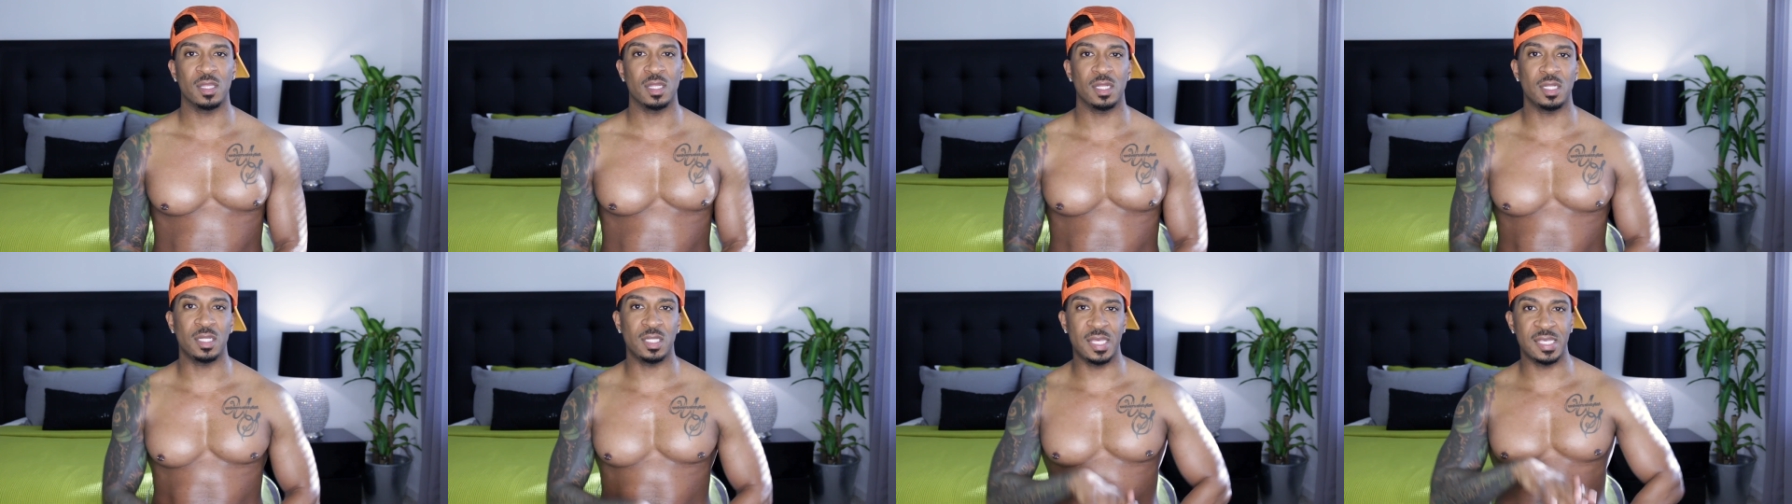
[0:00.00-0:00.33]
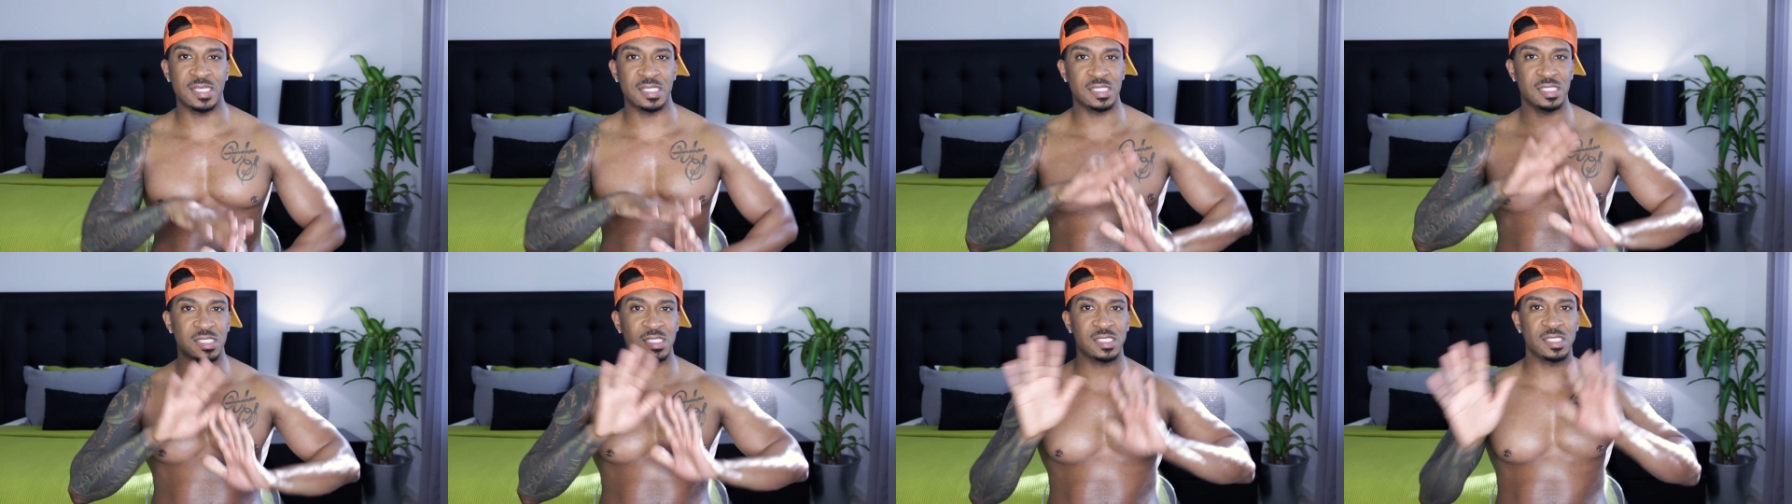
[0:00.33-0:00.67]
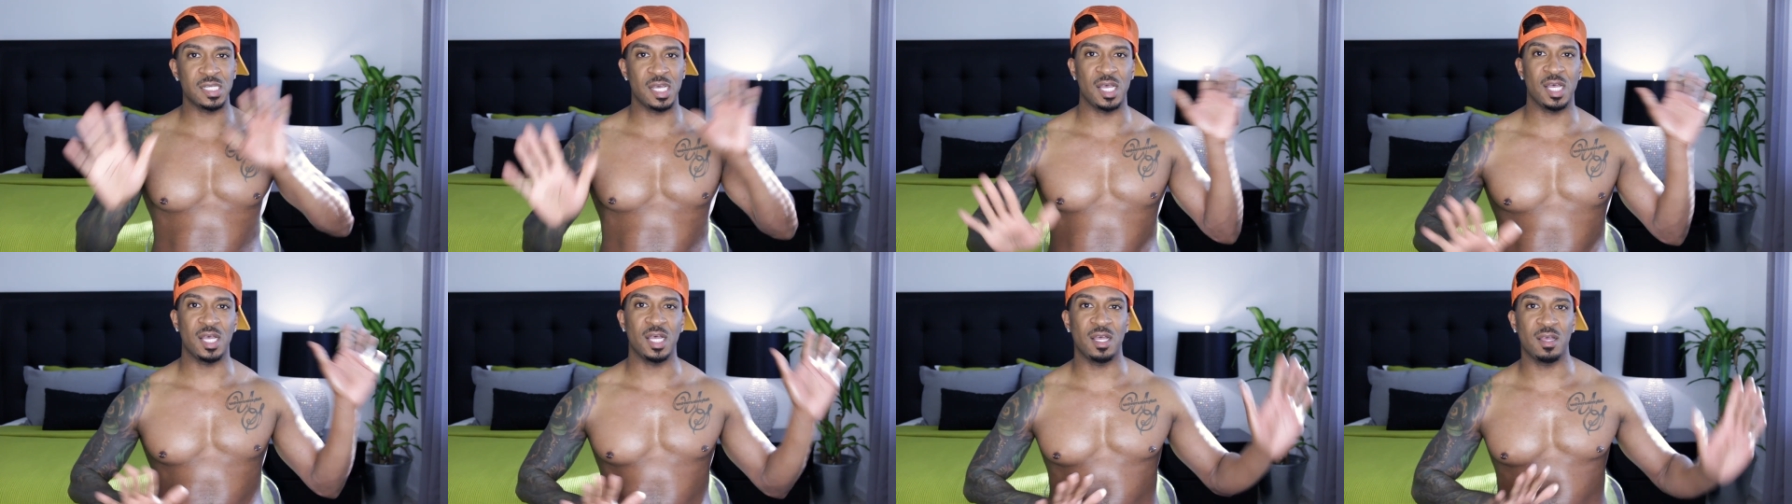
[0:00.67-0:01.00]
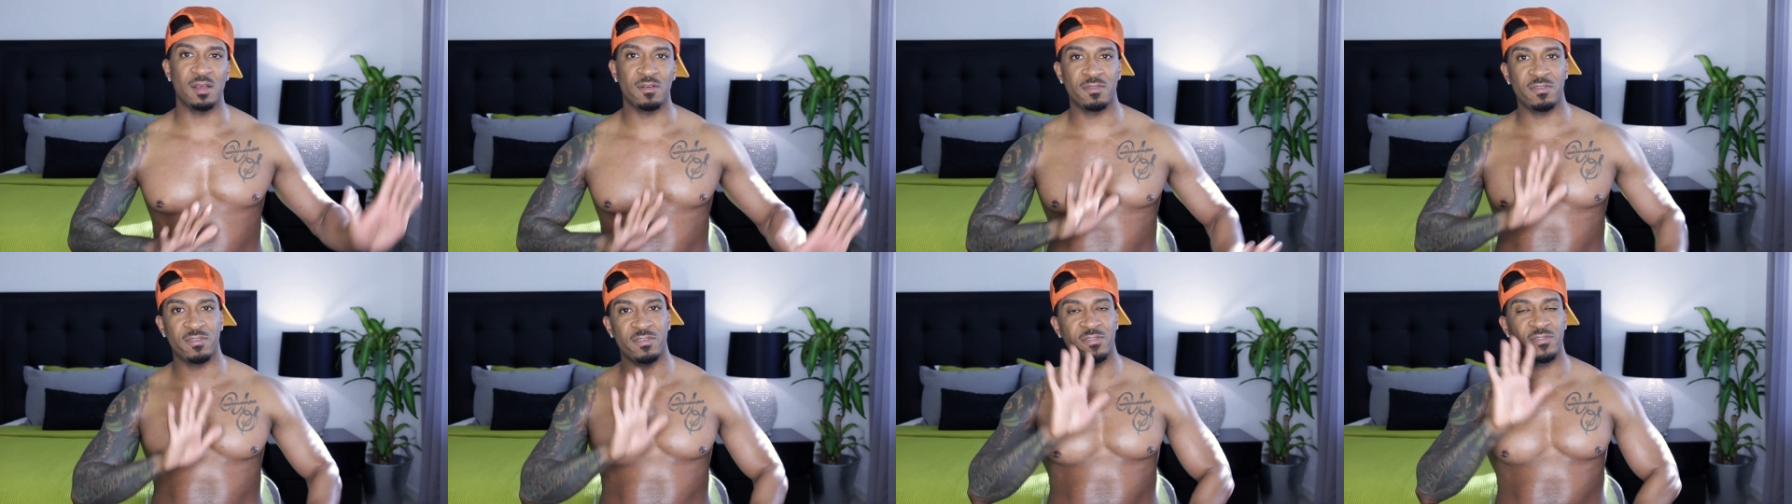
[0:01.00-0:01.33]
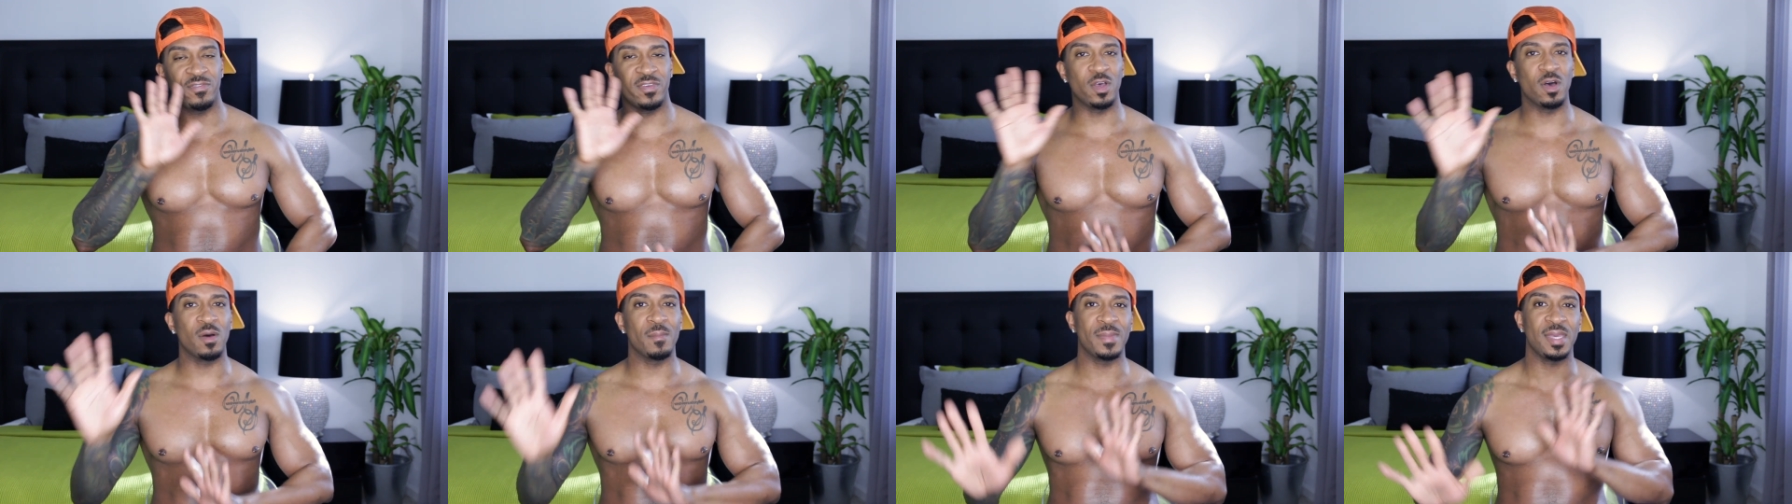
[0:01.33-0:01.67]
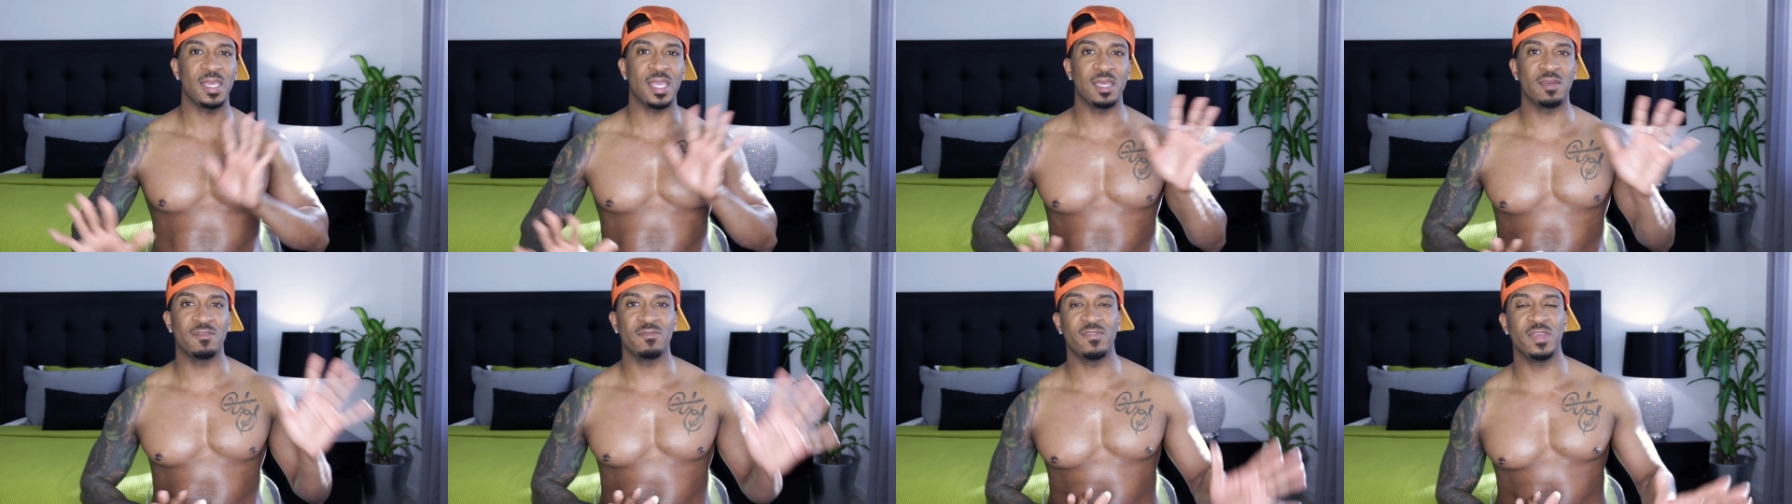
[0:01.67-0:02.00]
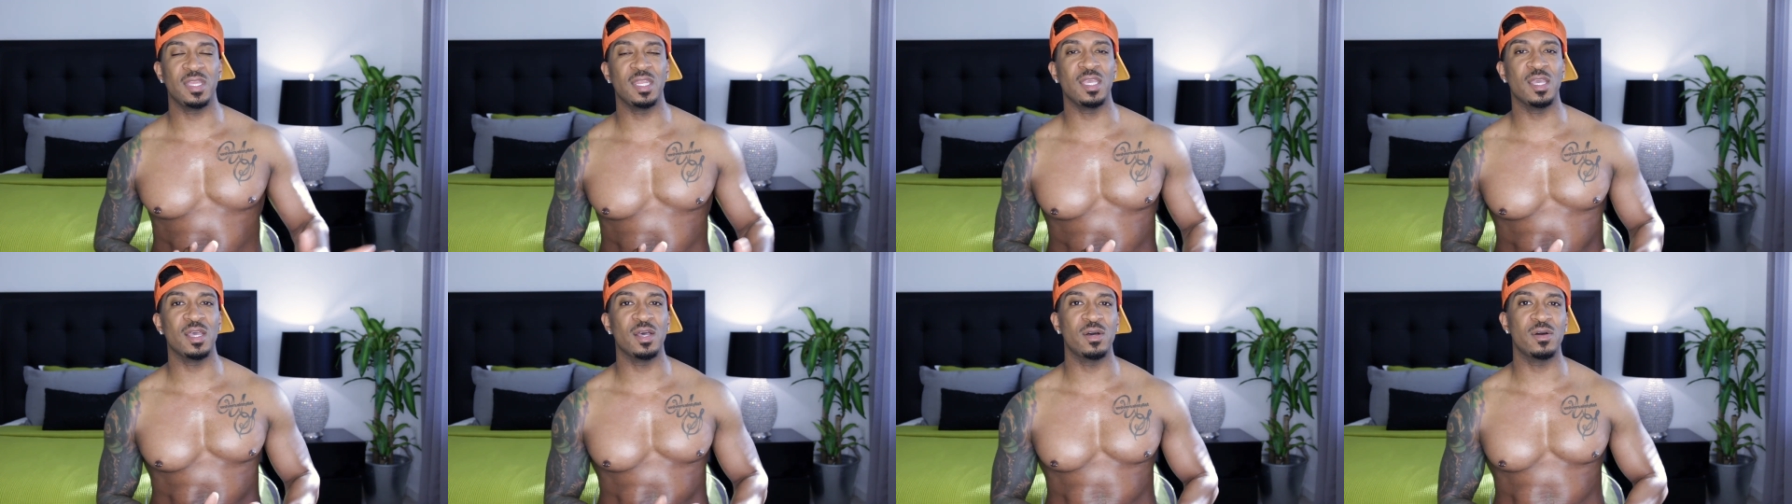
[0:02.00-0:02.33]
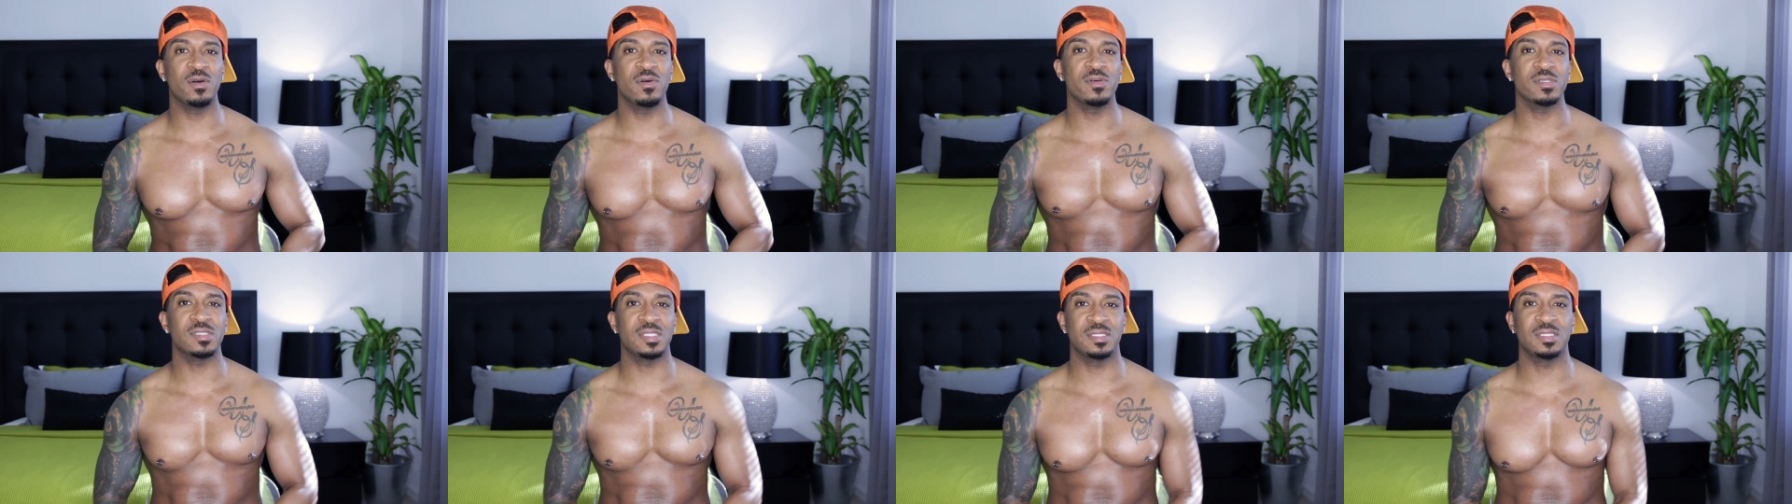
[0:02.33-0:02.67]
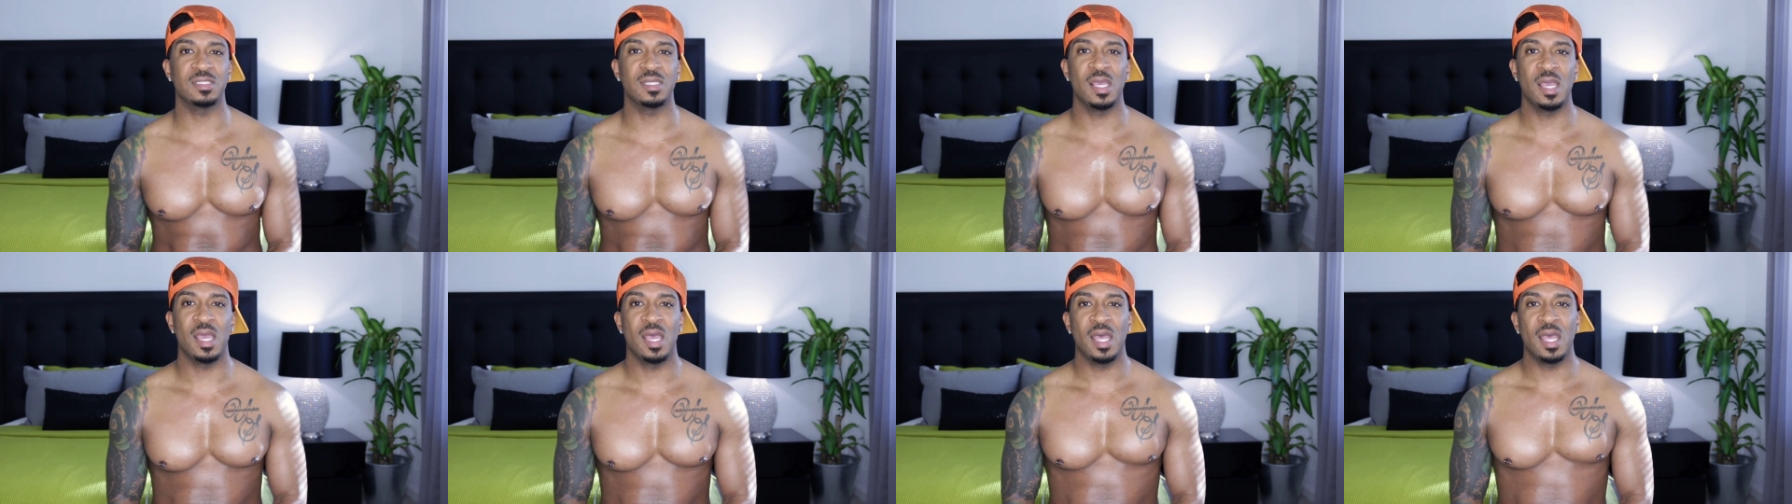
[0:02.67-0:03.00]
list of filming and videos and,